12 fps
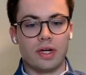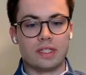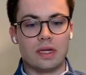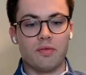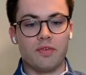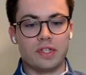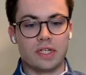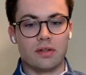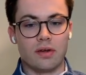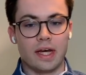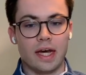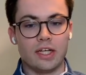some physical
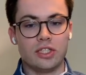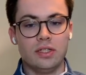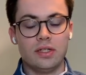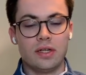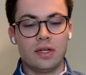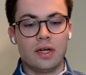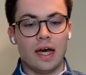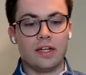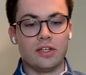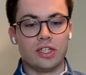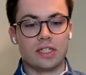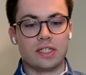location, and
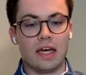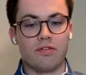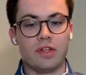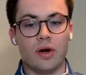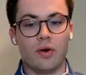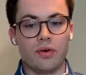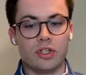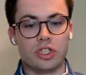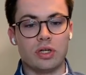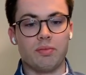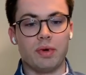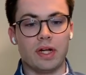you just have the
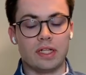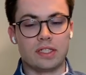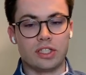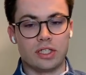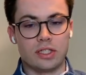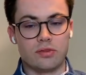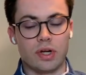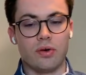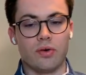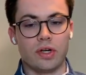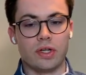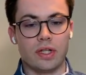ownership and it's just
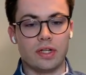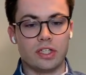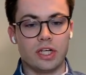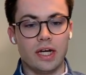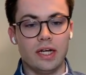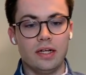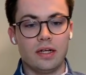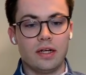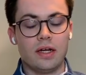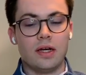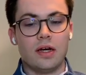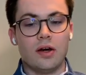recorded in the chain.
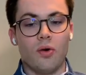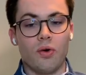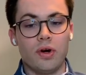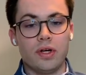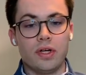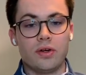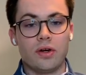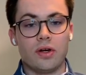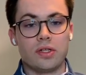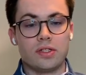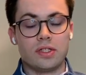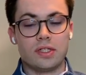Or you could
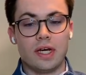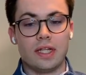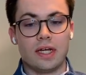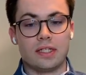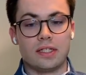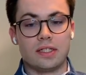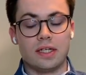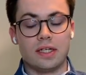also say that